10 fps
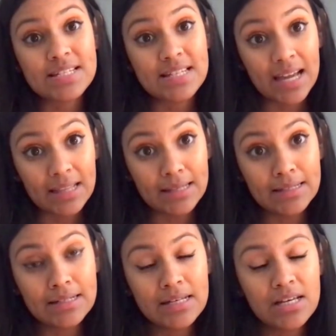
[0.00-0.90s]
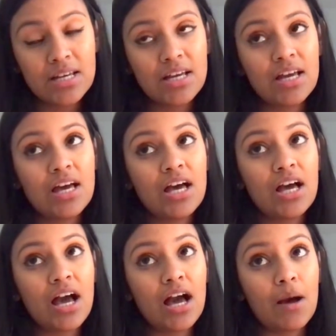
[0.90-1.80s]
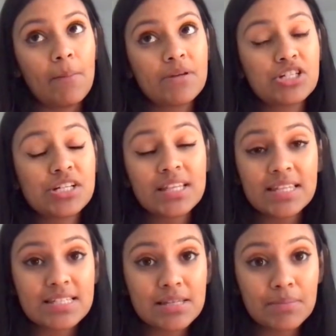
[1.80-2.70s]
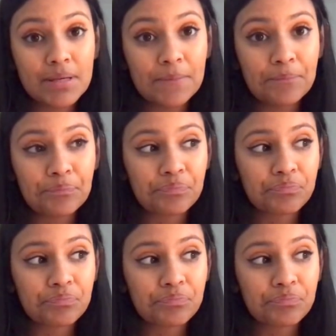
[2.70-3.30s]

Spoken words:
dilated. She didn't listen to me.